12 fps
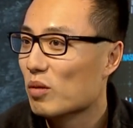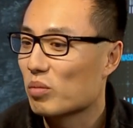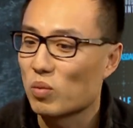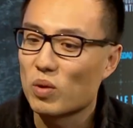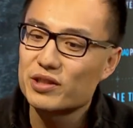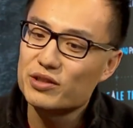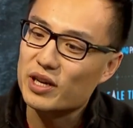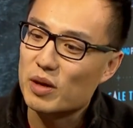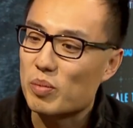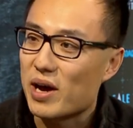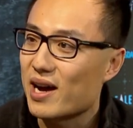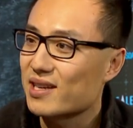But once you
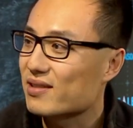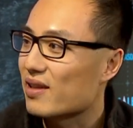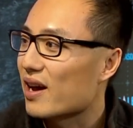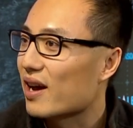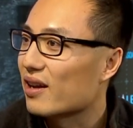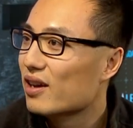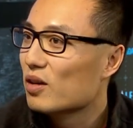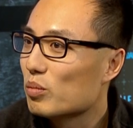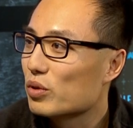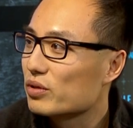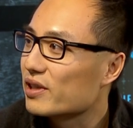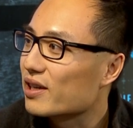get past that,
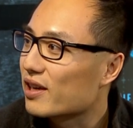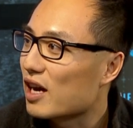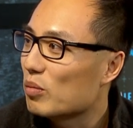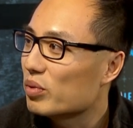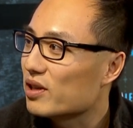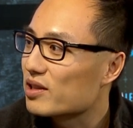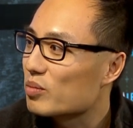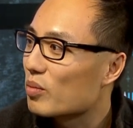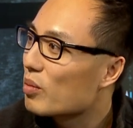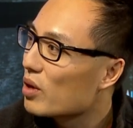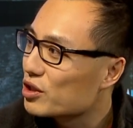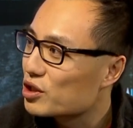building a company is
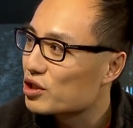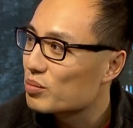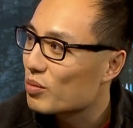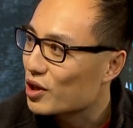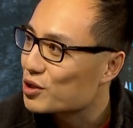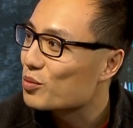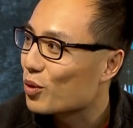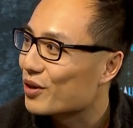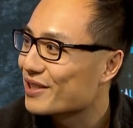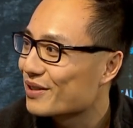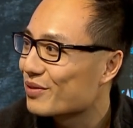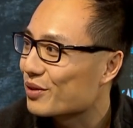much, much more
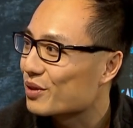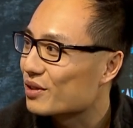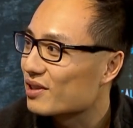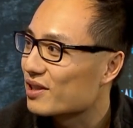difficult.